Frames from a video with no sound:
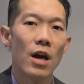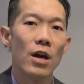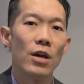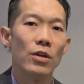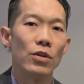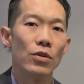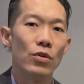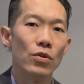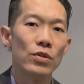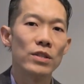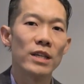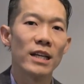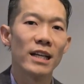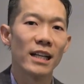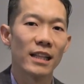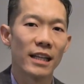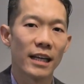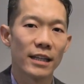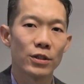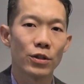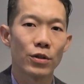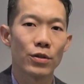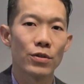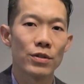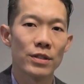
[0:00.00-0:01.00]
using
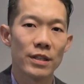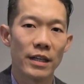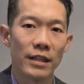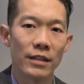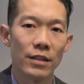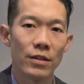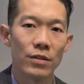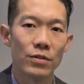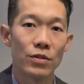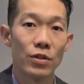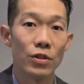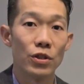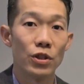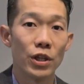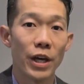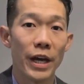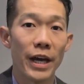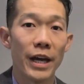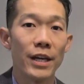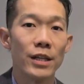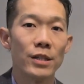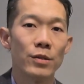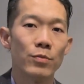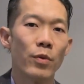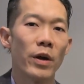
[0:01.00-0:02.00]
electrical signals to
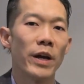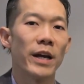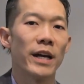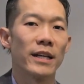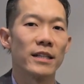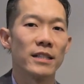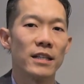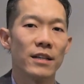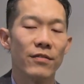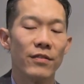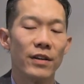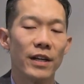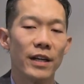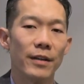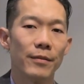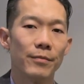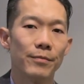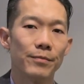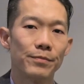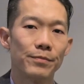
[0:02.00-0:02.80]
change brain activity.